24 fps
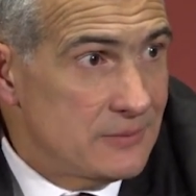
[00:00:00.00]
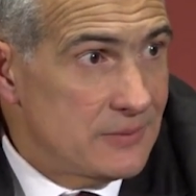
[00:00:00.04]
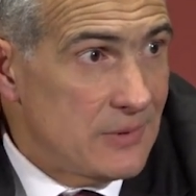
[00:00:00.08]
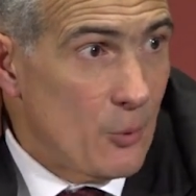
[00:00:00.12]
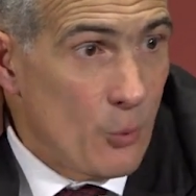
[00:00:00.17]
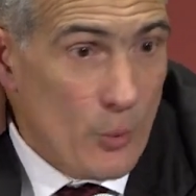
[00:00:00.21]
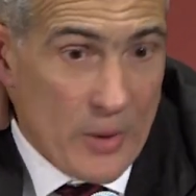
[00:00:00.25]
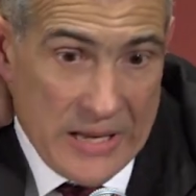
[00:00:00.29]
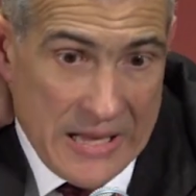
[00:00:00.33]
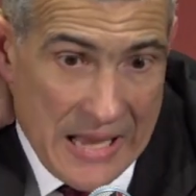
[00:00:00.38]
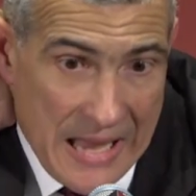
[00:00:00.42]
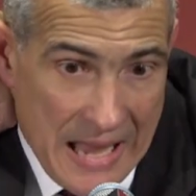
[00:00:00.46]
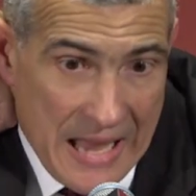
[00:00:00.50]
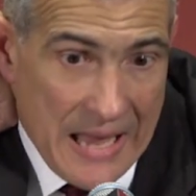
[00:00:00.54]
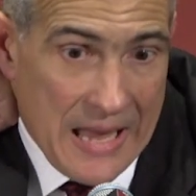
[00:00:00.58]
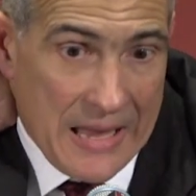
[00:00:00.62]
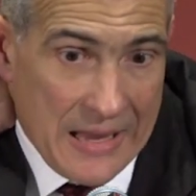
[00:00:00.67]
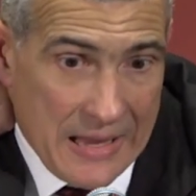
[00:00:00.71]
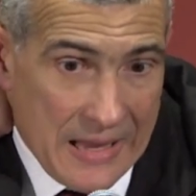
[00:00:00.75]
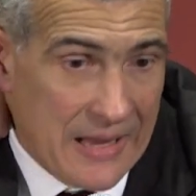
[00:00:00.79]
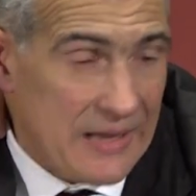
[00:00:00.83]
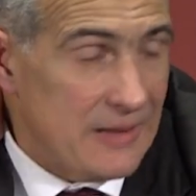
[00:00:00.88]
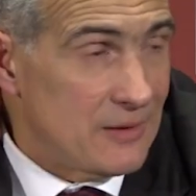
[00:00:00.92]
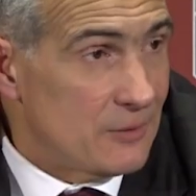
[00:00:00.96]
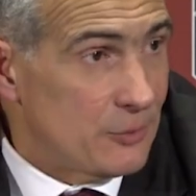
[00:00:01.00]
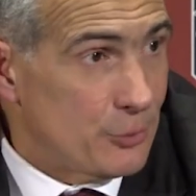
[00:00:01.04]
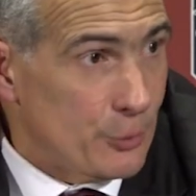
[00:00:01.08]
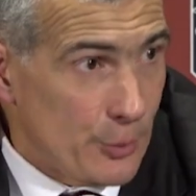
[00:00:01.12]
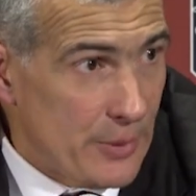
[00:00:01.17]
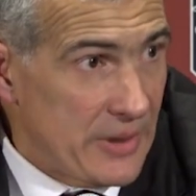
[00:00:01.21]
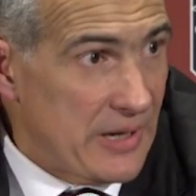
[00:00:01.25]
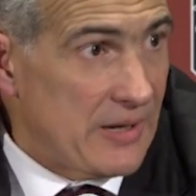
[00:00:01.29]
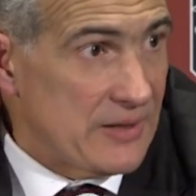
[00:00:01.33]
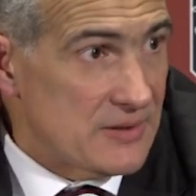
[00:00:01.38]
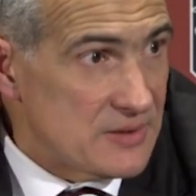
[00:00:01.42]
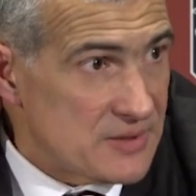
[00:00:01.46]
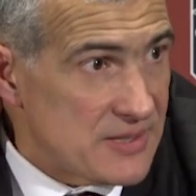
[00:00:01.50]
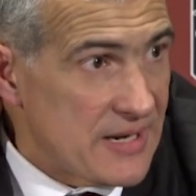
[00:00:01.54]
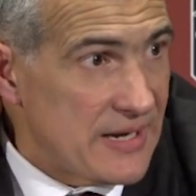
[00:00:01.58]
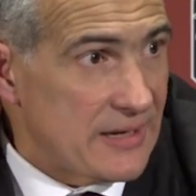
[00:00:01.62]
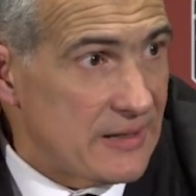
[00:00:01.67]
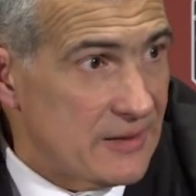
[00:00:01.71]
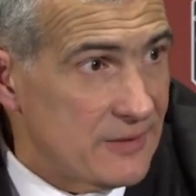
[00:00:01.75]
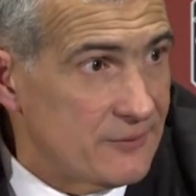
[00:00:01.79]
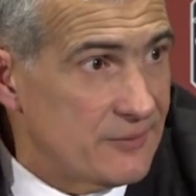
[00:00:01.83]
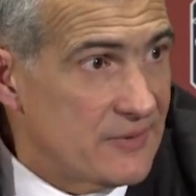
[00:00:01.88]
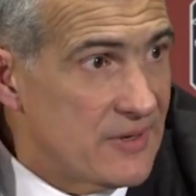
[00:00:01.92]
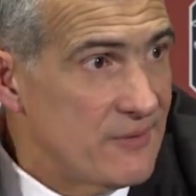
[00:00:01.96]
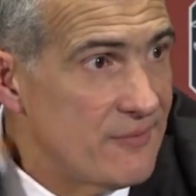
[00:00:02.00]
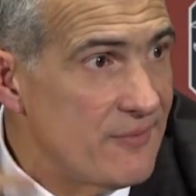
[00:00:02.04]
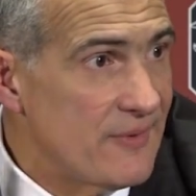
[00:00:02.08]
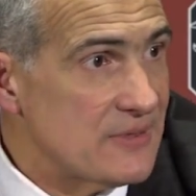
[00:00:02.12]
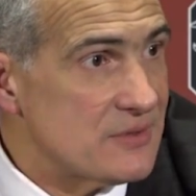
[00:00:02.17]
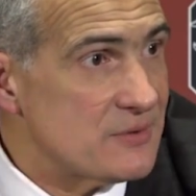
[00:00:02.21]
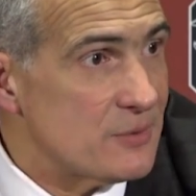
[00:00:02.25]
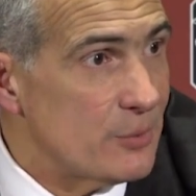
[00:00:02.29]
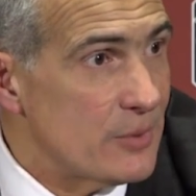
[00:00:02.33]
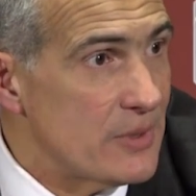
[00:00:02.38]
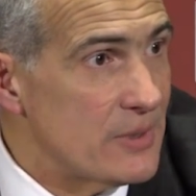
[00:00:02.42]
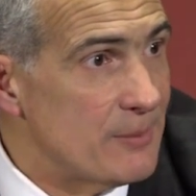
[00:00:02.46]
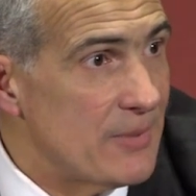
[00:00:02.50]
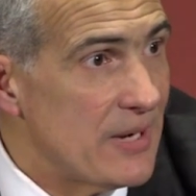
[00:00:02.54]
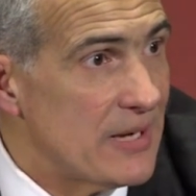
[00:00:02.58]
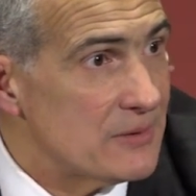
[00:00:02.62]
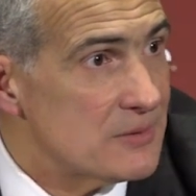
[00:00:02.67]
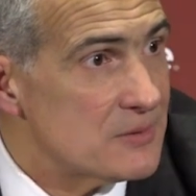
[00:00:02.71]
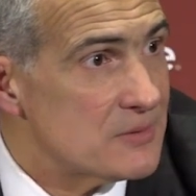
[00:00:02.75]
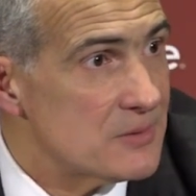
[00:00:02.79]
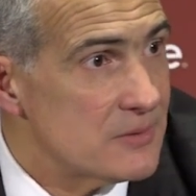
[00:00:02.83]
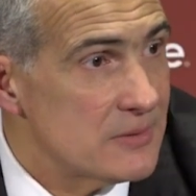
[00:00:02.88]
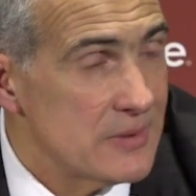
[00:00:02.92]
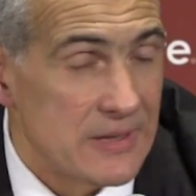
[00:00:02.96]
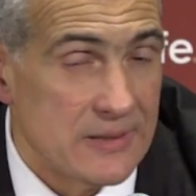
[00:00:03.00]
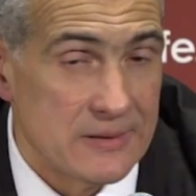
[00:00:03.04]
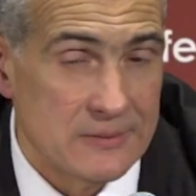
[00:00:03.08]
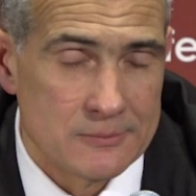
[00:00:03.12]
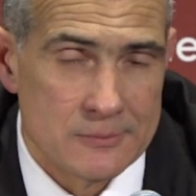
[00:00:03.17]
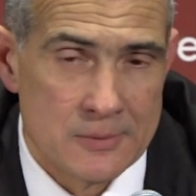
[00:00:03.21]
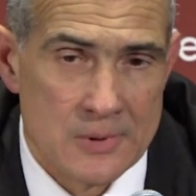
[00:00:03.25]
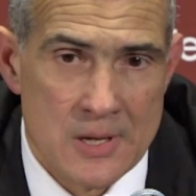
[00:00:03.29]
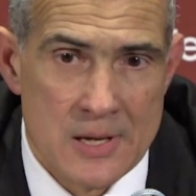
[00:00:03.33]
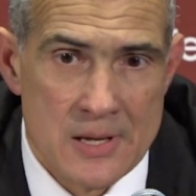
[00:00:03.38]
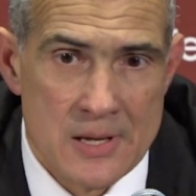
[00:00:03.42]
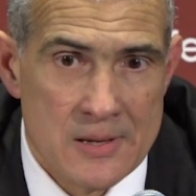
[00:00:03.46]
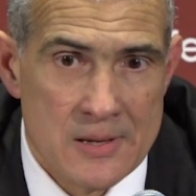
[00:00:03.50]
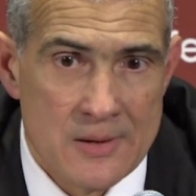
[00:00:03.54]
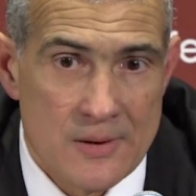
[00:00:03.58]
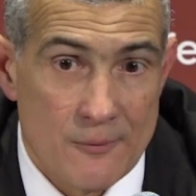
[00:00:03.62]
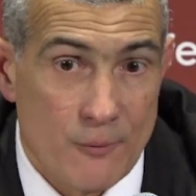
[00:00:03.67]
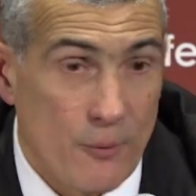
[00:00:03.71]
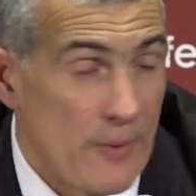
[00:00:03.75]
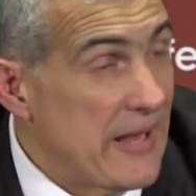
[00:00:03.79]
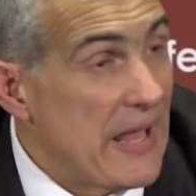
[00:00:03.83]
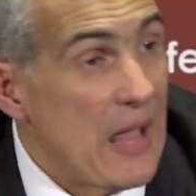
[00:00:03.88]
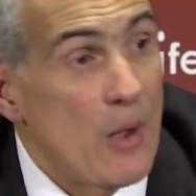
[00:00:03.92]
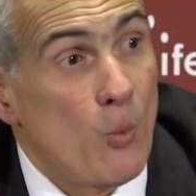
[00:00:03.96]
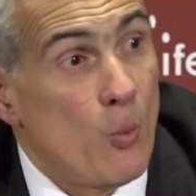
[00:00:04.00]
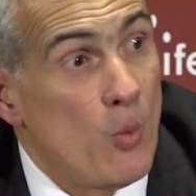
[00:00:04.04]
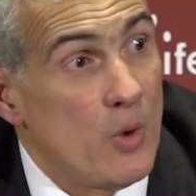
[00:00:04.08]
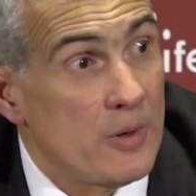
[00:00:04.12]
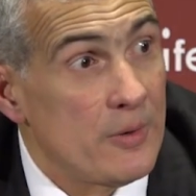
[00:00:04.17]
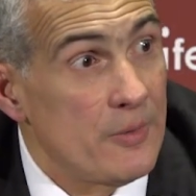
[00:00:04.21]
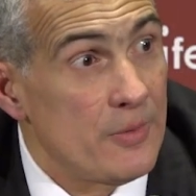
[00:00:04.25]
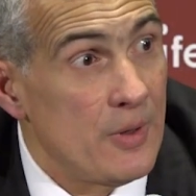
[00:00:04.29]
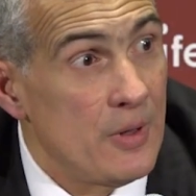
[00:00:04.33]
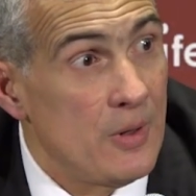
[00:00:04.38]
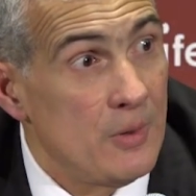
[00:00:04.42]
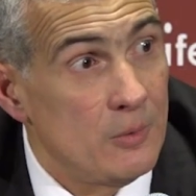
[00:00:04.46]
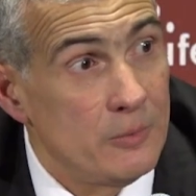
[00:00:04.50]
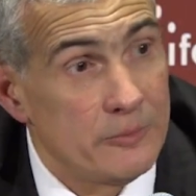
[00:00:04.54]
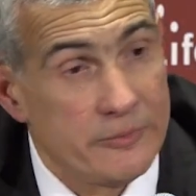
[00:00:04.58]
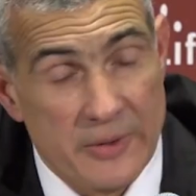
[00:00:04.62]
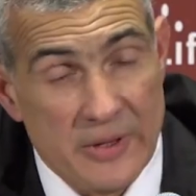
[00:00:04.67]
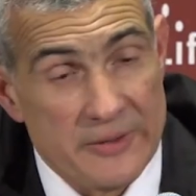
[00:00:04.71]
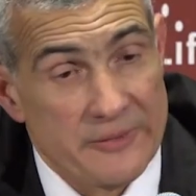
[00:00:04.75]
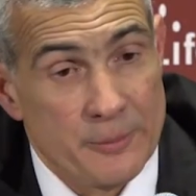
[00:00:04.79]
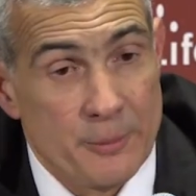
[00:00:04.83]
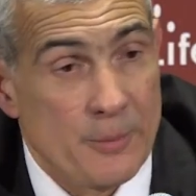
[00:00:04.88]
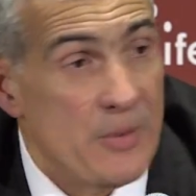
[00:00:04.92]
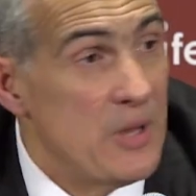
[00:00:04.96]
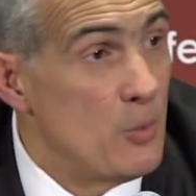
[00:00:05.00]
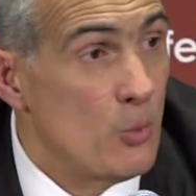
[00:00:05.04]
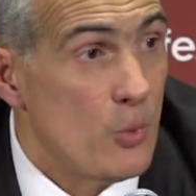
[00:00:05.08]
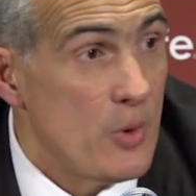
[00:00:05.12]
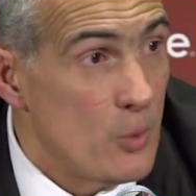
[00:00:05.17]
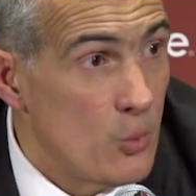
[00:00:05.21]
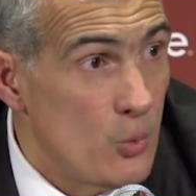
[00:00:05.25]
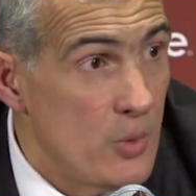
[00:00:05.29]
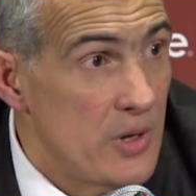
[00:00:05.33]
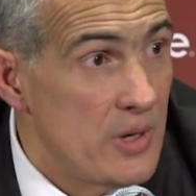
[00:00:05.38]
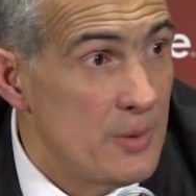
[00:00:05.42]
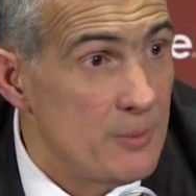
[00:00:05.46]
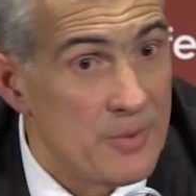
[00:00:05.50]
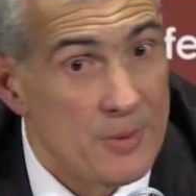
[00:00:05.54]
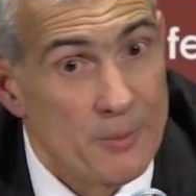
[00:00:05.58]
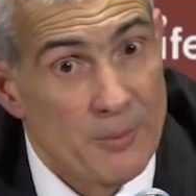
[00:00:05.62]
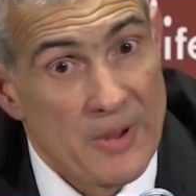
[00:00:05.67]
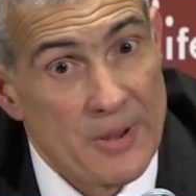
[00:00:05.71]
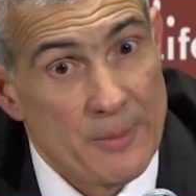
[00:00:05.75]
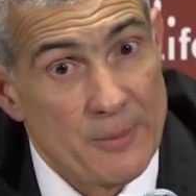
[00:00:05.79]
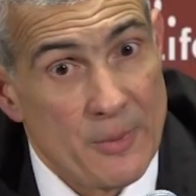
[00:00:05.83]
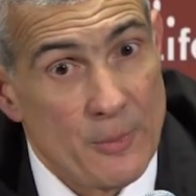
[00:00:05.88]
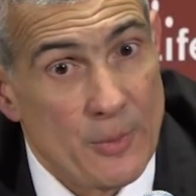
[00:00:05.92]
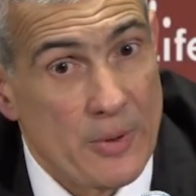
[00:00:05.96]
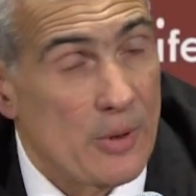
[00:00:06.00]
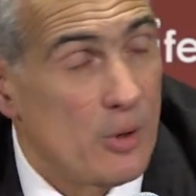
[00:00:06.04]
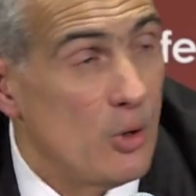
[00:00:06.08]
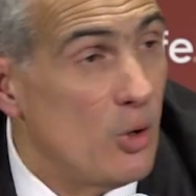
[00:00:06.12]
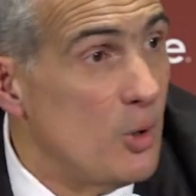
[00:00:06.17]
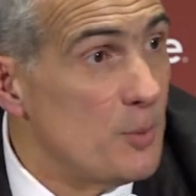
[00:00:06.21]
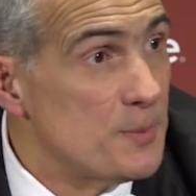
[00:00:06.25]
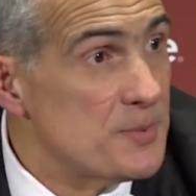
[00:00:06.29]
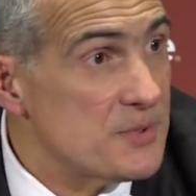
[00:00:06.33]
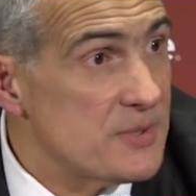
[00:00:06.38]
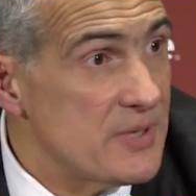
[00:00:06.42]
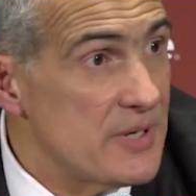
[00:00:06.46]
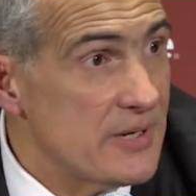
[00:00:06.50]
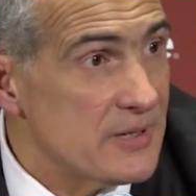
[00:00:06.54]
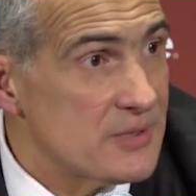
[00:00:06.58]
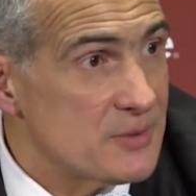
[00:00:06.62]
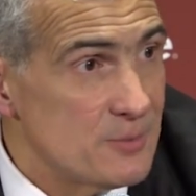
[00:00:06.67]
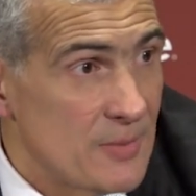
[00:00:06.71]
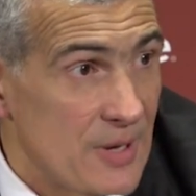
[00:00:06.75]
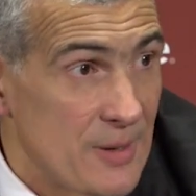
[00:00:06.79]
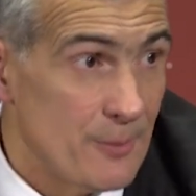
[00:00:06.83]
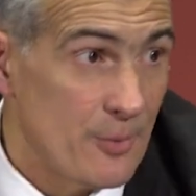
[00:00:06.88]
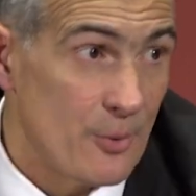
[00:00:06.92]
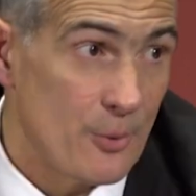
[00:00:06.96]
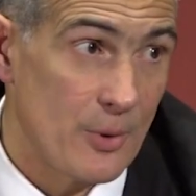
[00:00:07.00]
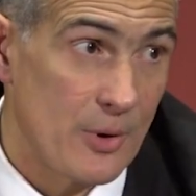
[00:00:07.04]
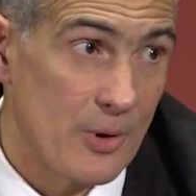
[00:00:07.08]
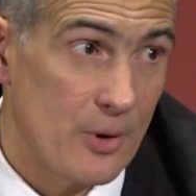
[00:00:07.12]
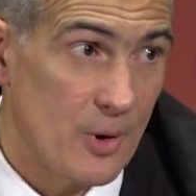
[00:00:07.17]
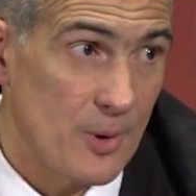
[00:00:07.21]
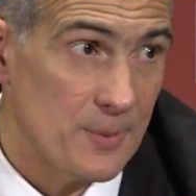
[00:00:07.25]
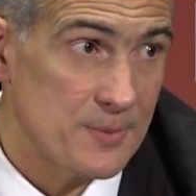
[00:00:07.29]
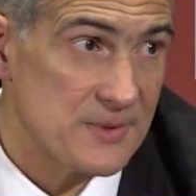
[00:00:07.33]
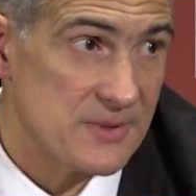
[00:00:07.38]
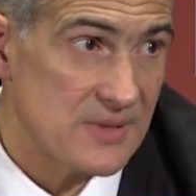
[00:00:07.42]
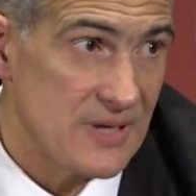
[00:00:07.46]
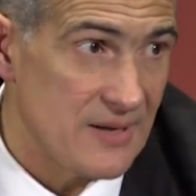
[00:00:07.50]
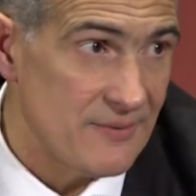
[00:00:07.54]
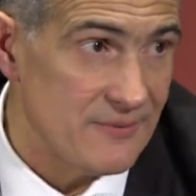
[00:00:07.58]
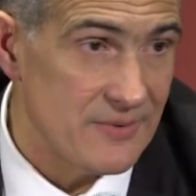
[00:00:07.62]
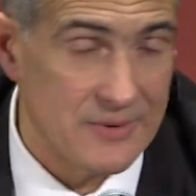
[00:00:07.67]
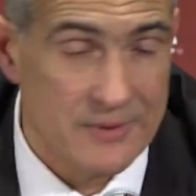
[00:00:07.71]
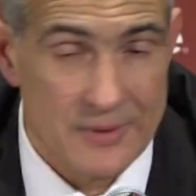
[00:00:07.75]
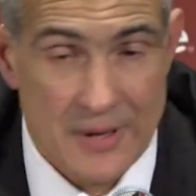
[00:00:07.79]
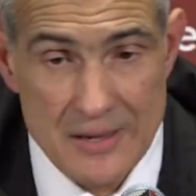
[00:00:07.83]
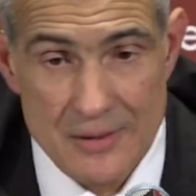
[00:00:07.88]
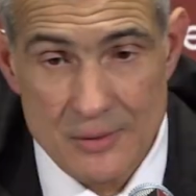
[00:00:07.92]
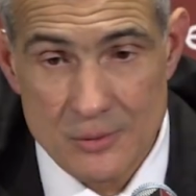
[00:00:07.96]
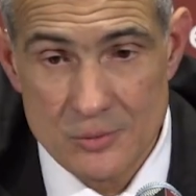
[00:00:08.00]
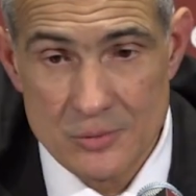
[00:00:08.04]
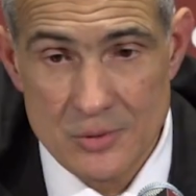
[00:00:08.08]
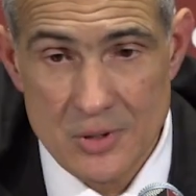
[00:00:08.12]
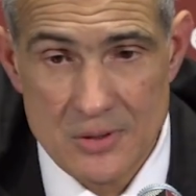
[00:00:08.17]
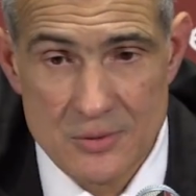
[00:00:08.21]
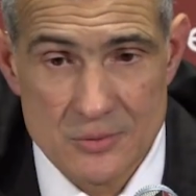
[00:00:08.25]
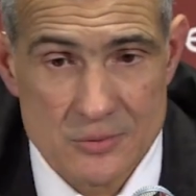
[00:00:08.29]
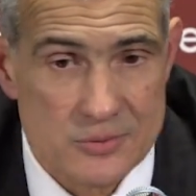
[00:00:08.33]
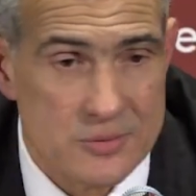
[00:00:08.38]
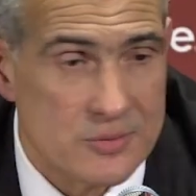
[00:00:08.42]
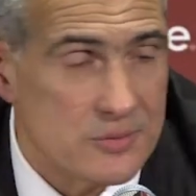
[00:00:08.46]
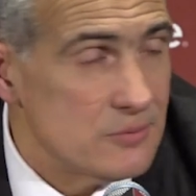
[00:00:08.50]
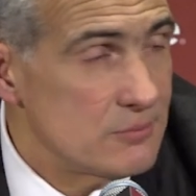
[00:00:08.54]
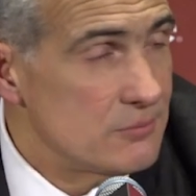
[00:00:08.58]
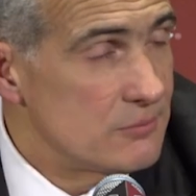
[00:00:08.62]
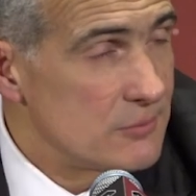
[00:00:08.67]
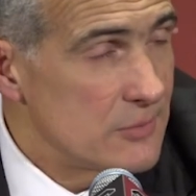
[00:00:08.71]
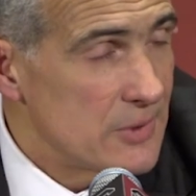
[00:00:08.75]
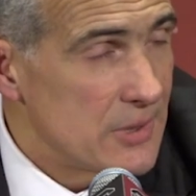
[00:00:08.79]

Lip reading: And we can't get 3 consecutive defensive rebounds. And if we get one of those, doesn't mean we win, but maybe we go up 6, maybe we go up 7. Who knows?